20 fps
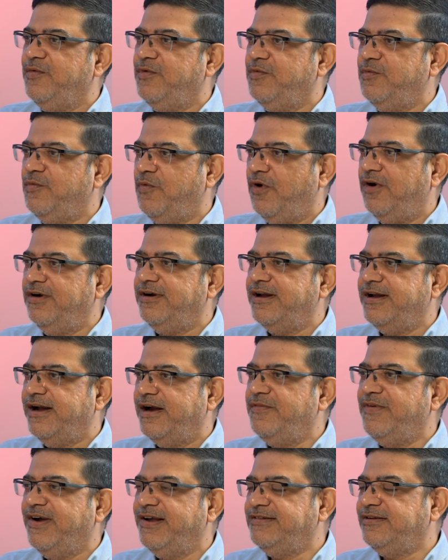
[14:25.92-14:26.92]
would want an
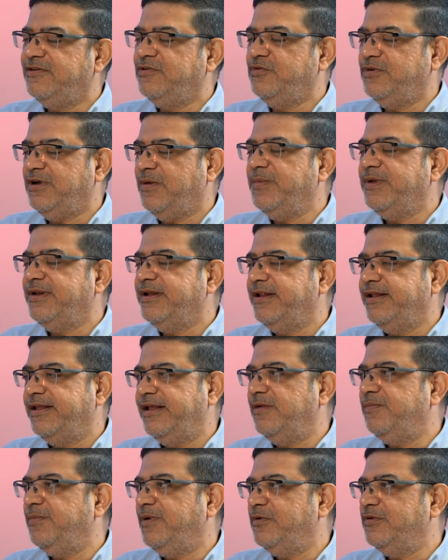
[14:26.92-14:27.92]
advisor to come in and
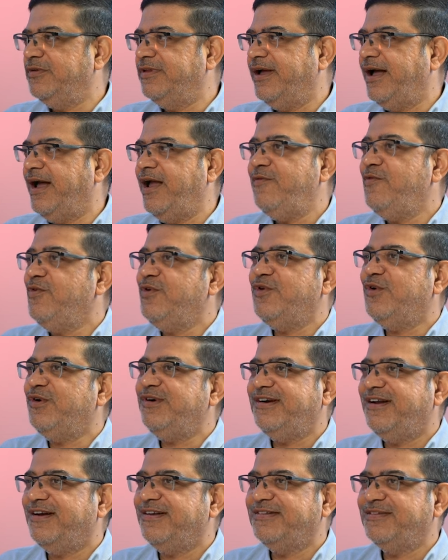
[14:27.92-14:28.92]
help out. Mm. I would
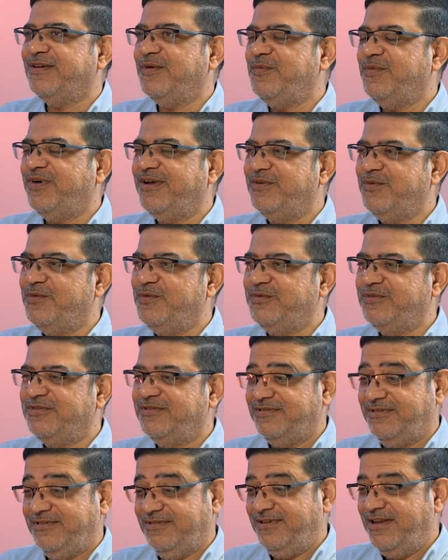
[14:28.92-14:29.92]
not trust someone
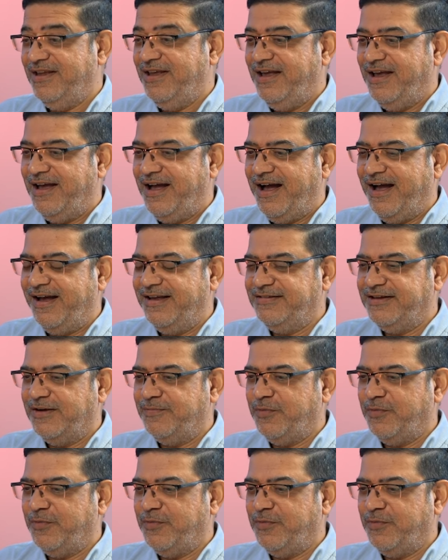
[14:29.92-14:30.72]
who's yeah. has a